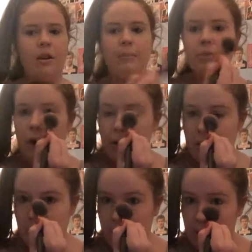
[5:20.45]
I'm trying
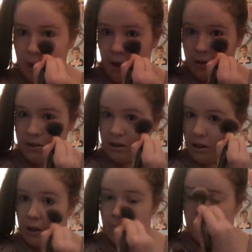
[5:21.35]
to make it last,
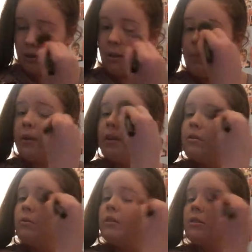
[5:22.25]
and I'm just going to put
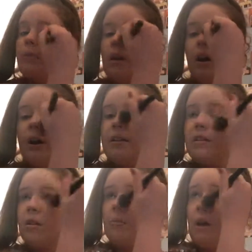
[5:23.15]
this all under my
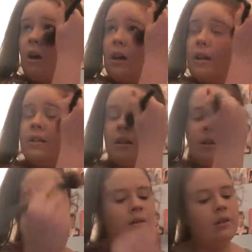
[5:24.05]
eyes and on my eyelid
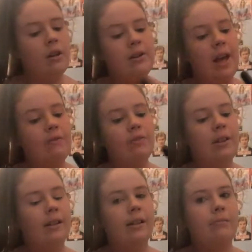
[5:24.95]
to set
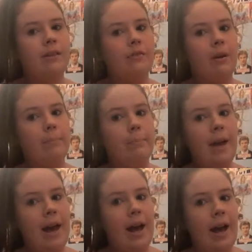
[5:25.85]
everything and give myself a
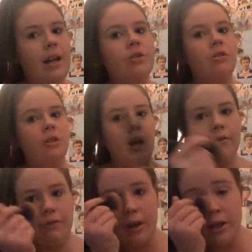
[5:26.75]
bit extra
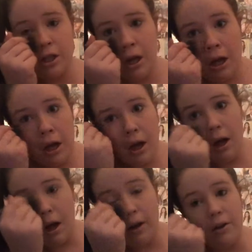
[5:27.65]
coverage
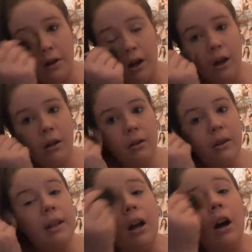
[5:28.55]
under
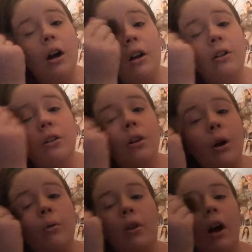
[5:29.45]
the good
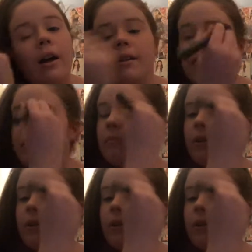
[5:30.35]
old eyes,